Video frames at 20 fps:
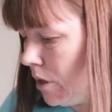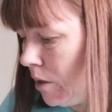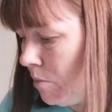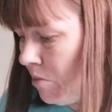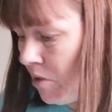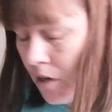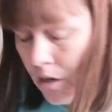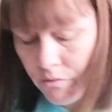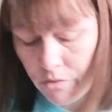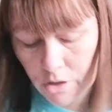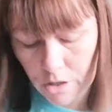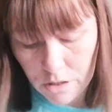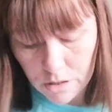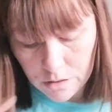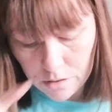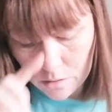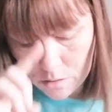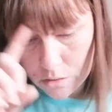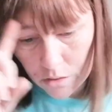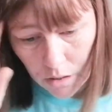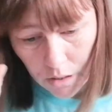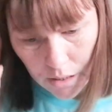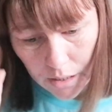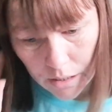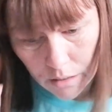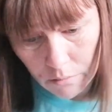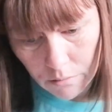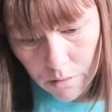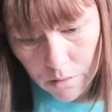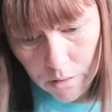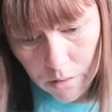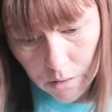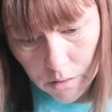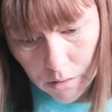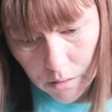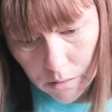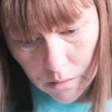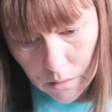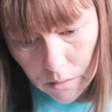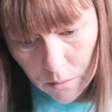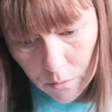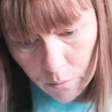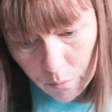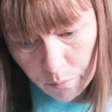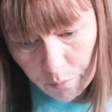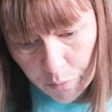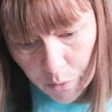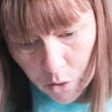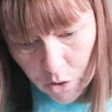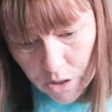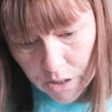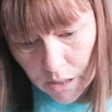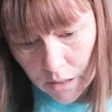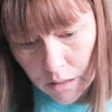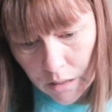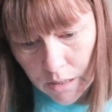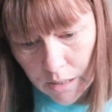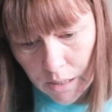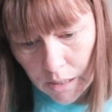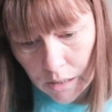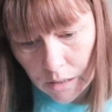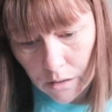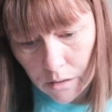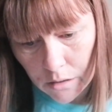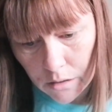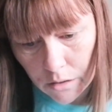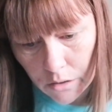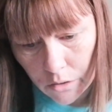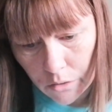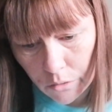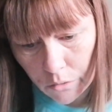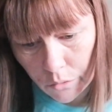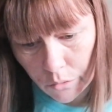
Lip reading: I'm not even going to look now. But I think